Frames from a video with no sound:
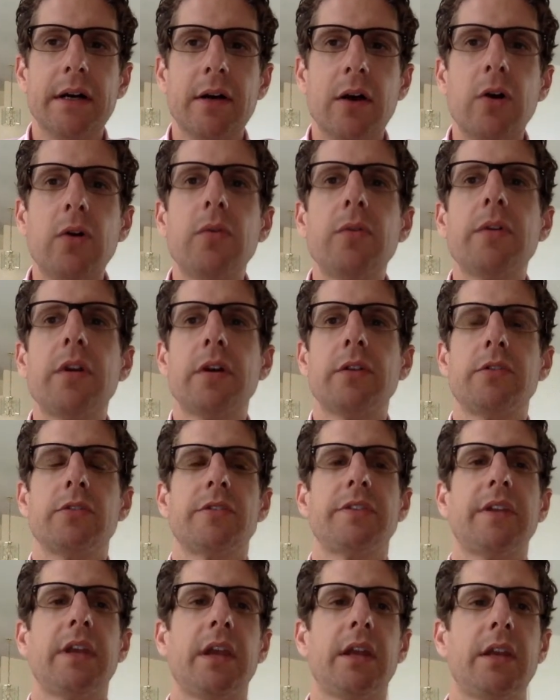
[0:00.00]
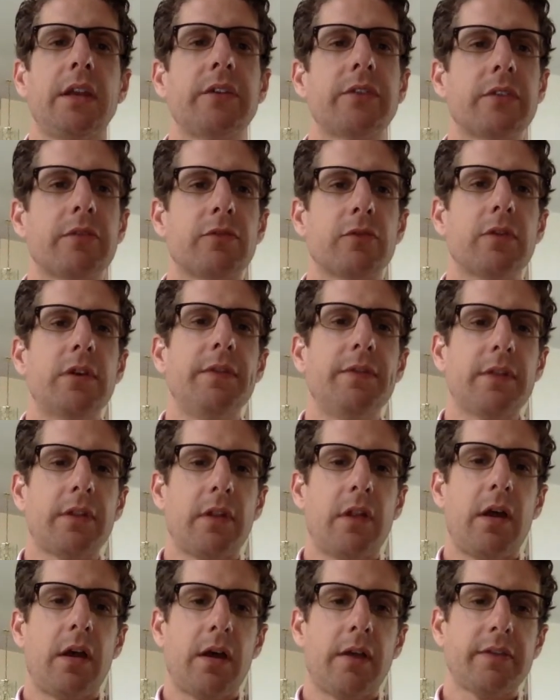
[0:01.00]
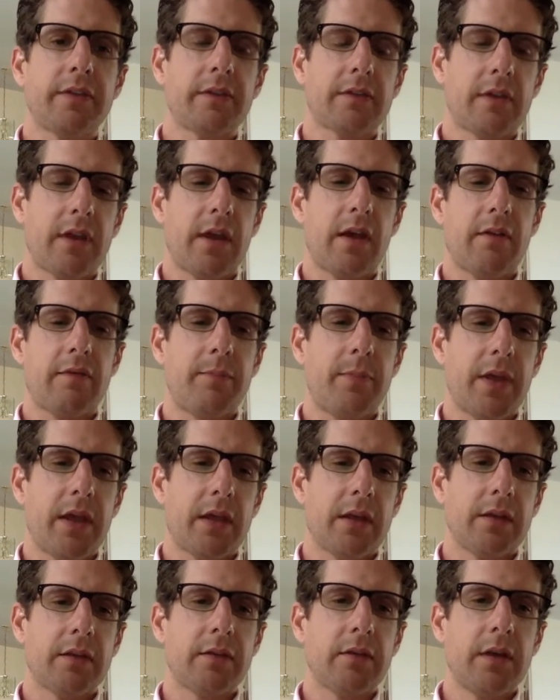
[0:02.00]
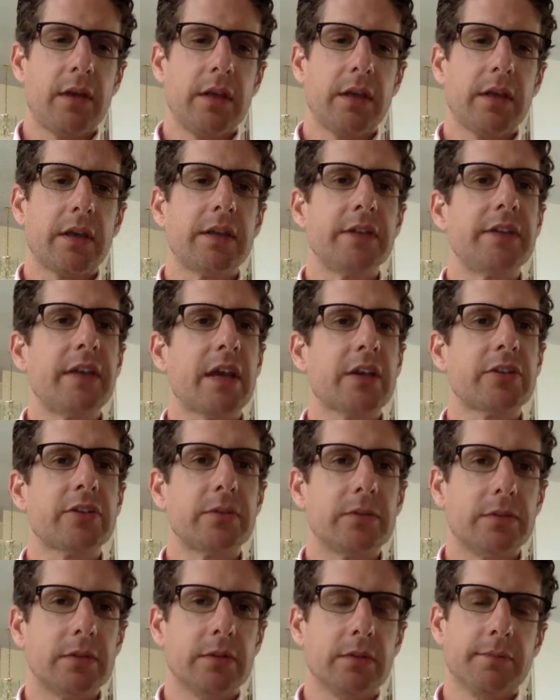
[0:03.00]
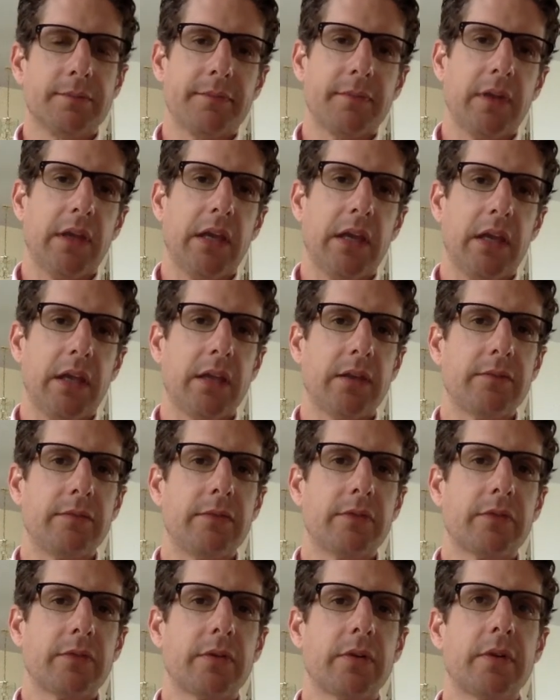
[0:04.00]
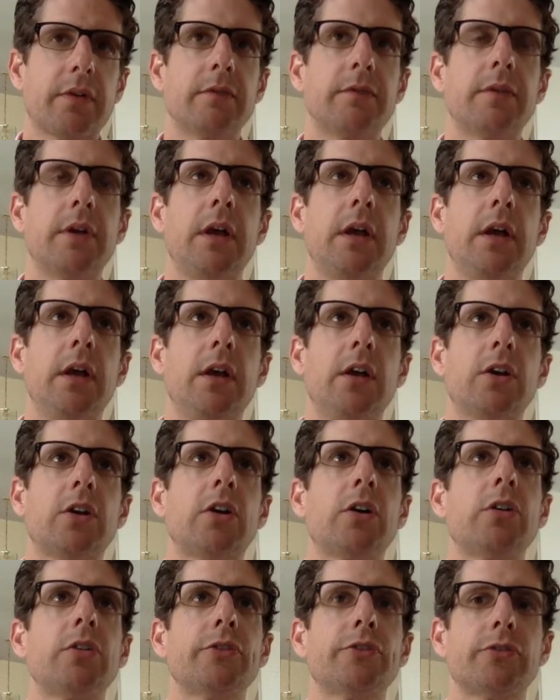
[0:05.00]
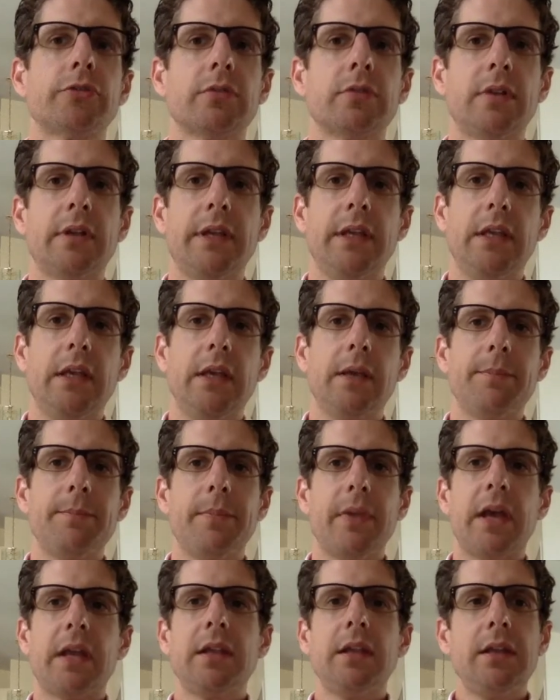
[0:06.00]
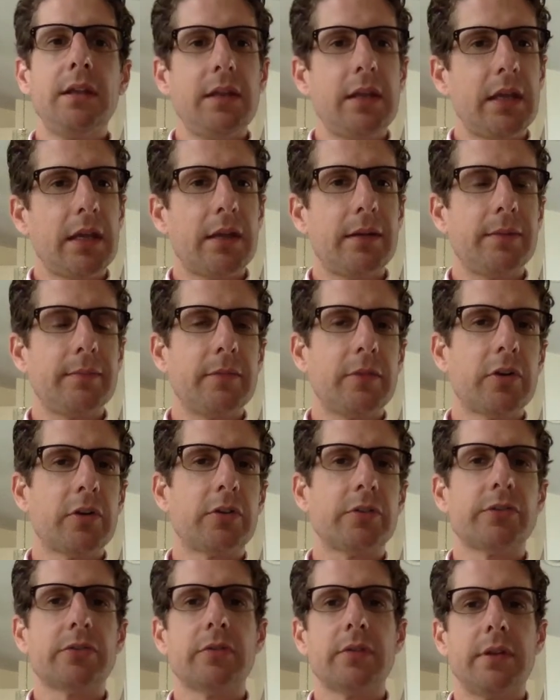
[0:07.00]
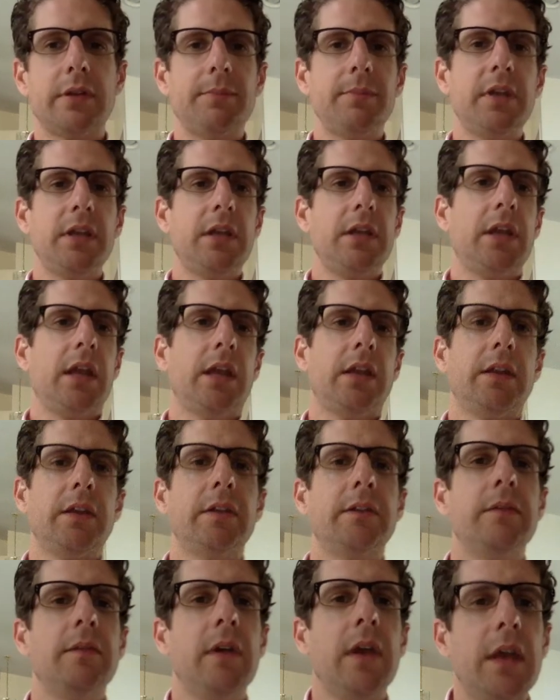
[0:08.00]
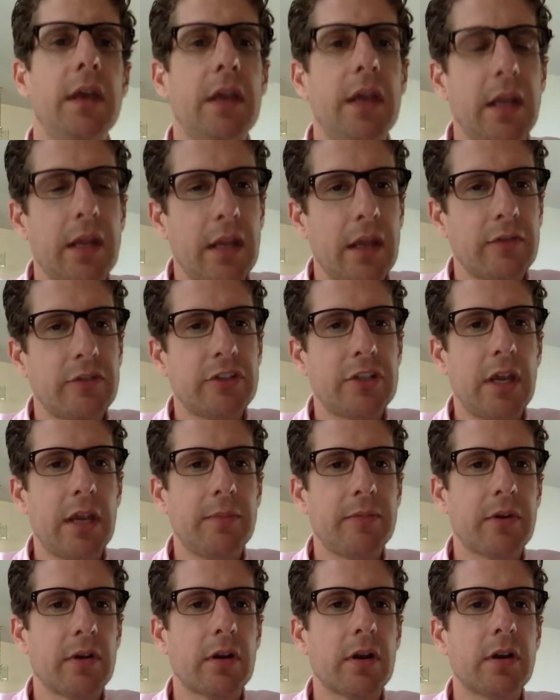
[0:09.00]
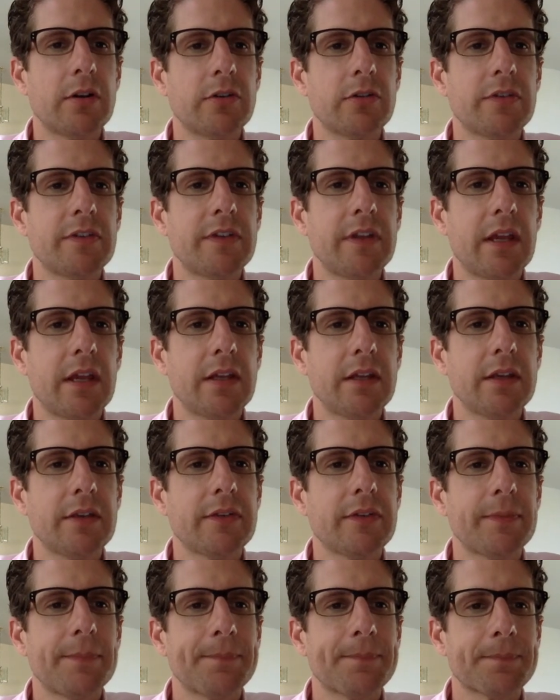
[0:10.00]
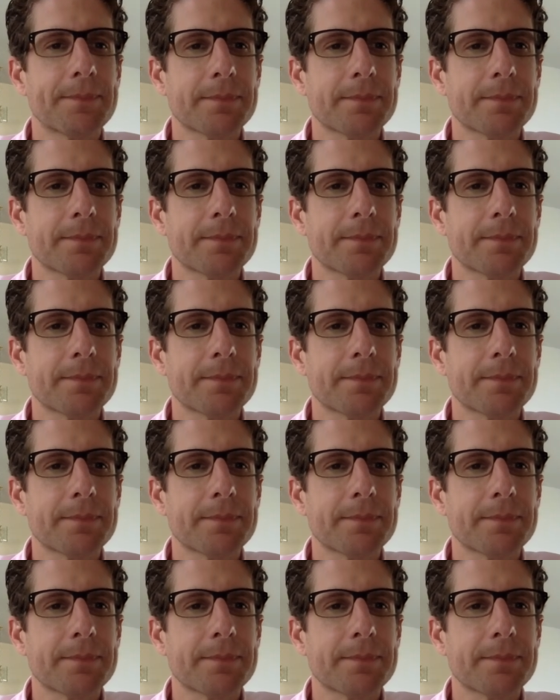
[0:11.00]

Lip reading: own understandings of grief and loss have been contextual and sort of culturally embedded and culturally mediated and have shaped our understandings.